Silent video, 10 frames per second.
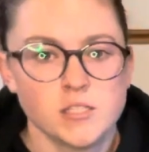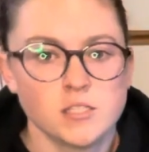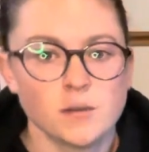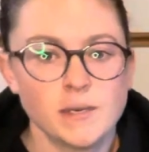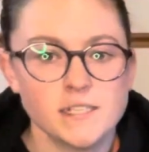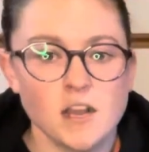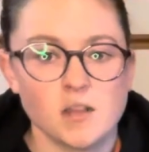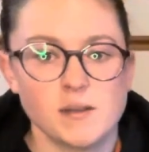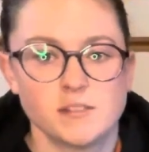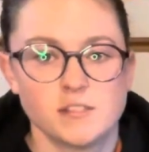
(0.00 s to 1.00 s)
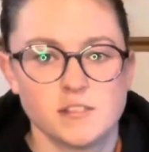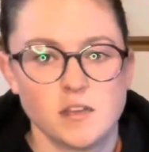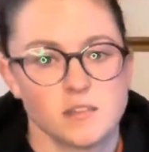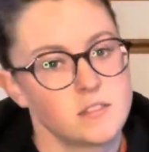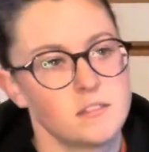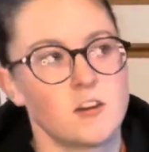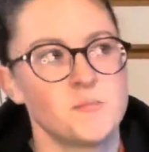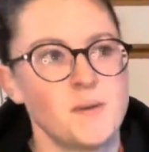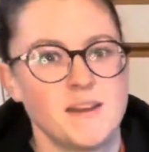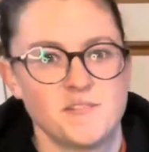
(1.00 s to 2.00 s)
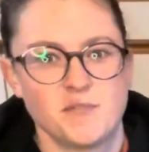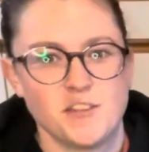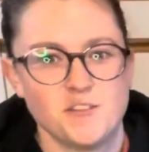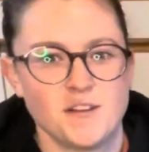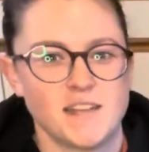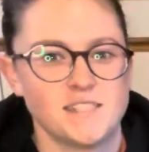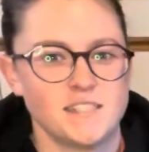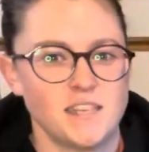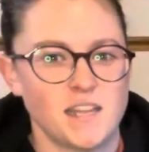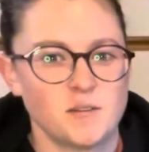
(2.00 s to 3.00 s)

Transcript: So I'm going to talk about a start button with you guys today.